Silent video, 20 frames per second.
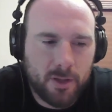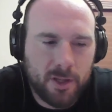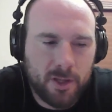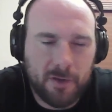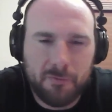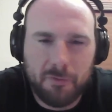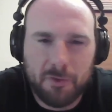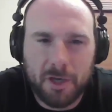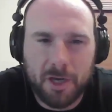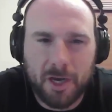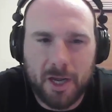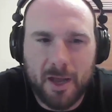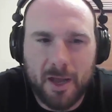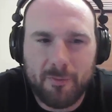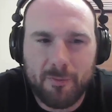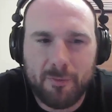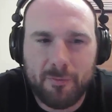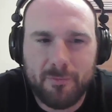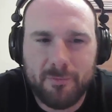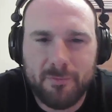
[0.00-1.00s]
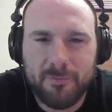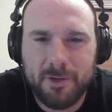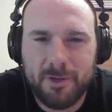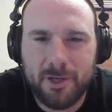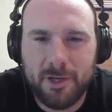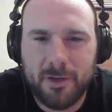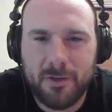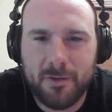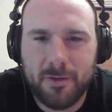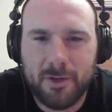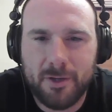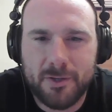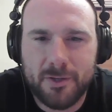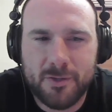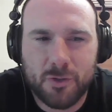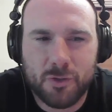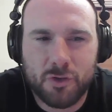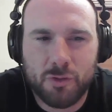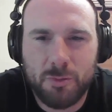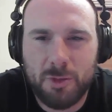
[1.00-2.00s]
thankful that I have,
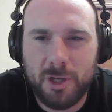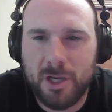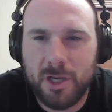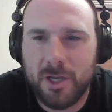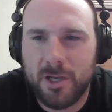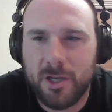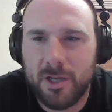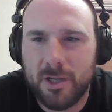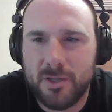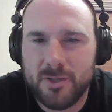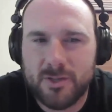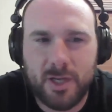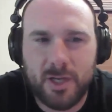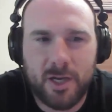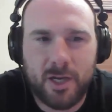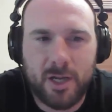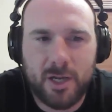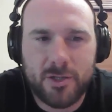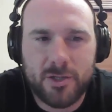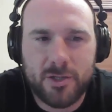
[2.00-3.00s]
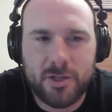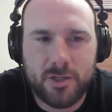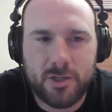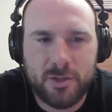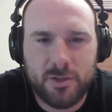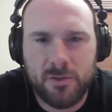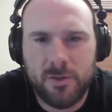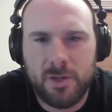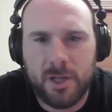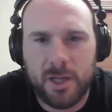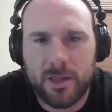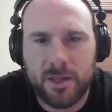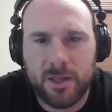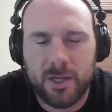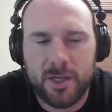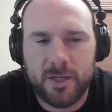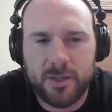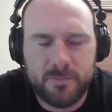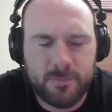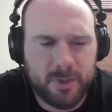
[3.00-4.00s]
social media in this day and age to do that
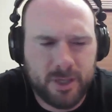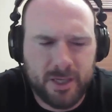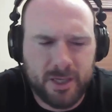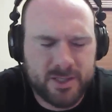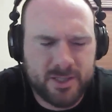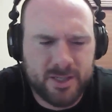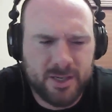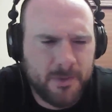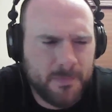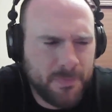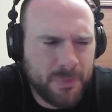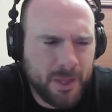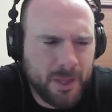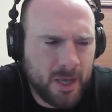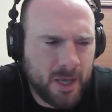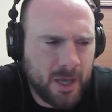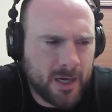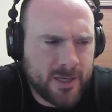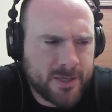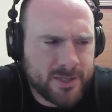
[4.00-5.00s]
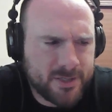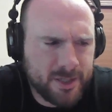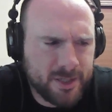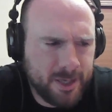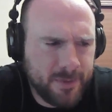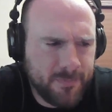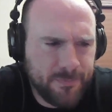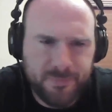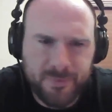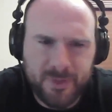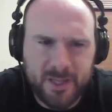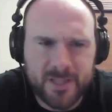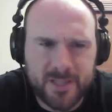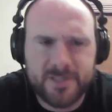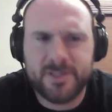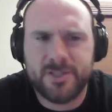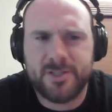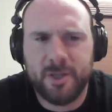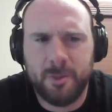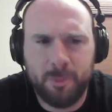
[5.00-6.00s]
thing, because honestly,
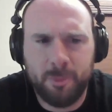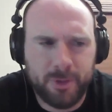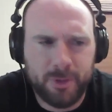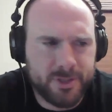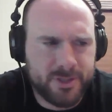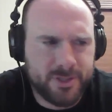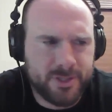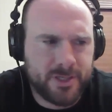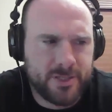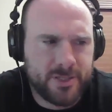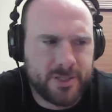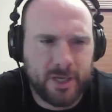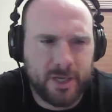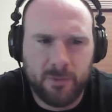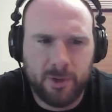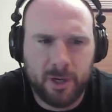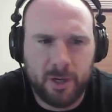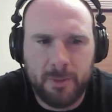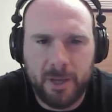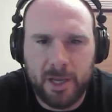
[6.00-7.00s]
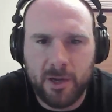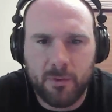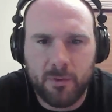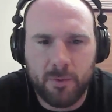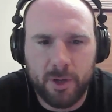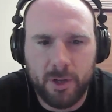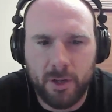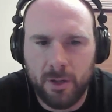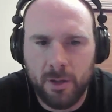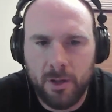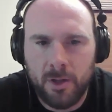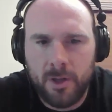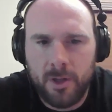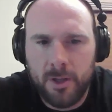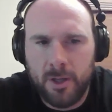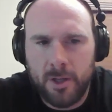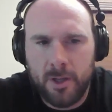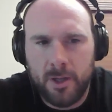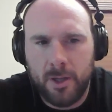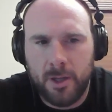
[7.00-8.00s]
it's as simple as this. Like, when I make a reel,
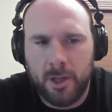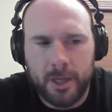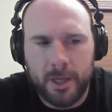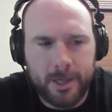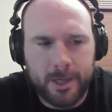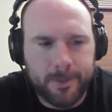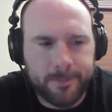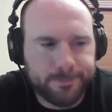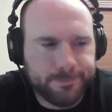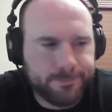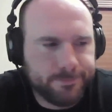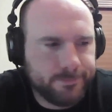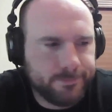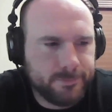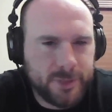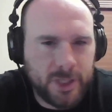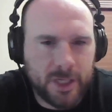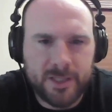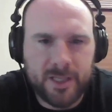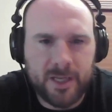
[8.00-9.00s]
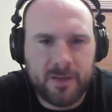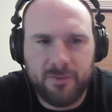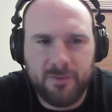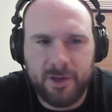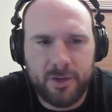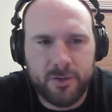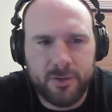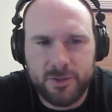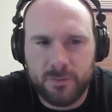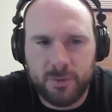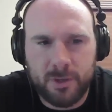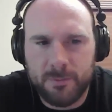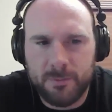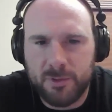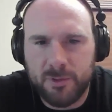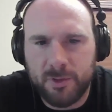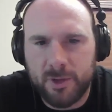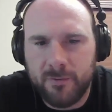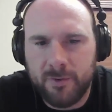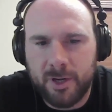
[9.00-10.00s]
I take videos of what I'm
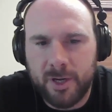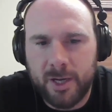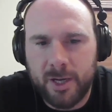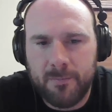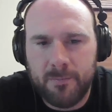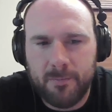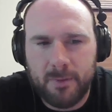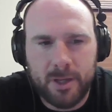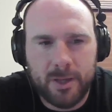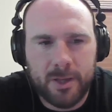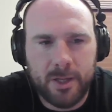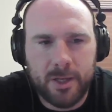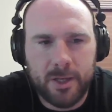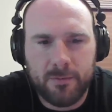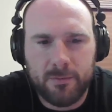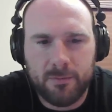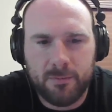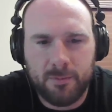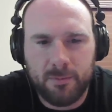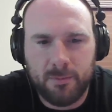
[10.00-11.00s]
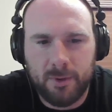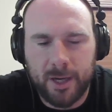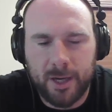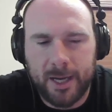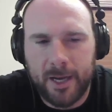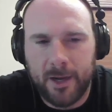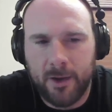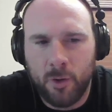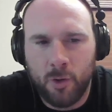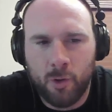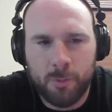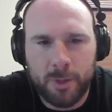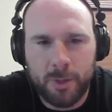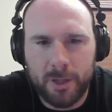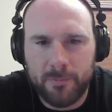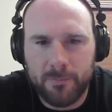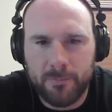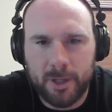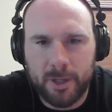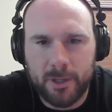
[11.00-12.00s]
doing every day. And then when I get home,
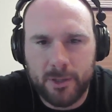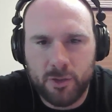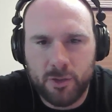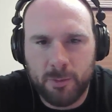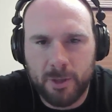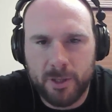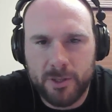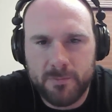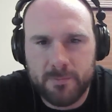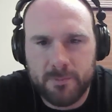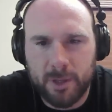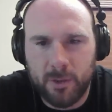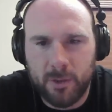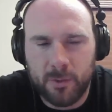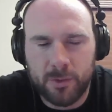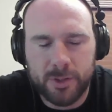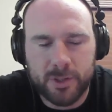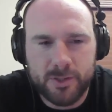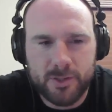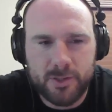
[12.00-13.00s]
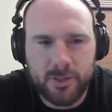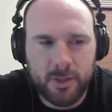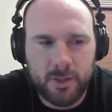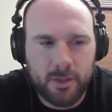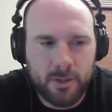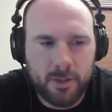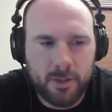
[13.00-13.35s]
I show my oldest,